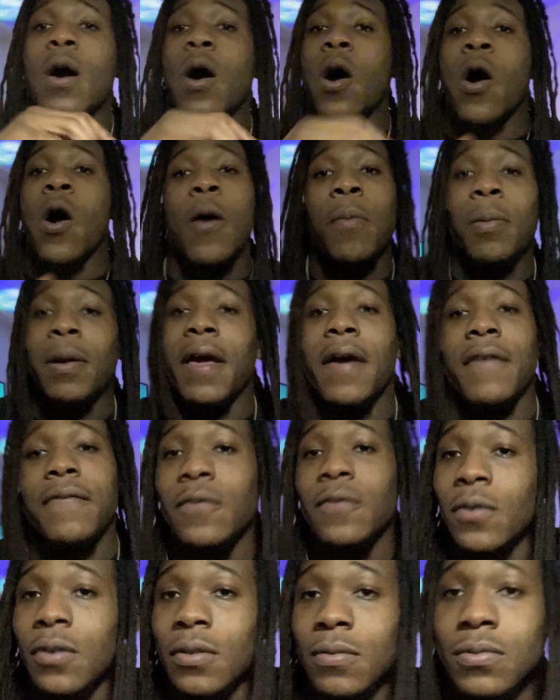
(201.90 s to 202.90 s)
all
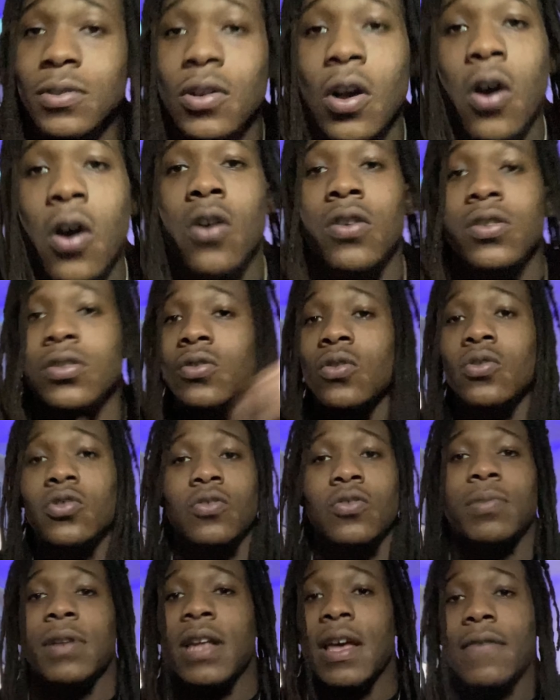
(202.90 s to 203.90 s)
platforms, all the
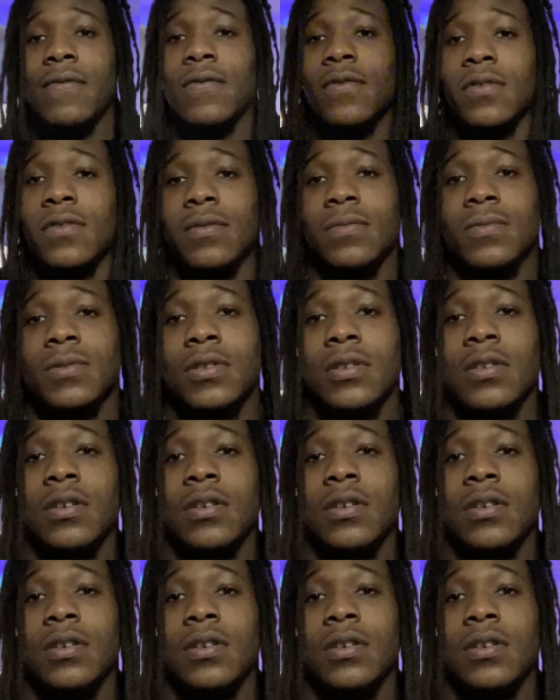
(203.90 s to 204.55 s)
social platforms,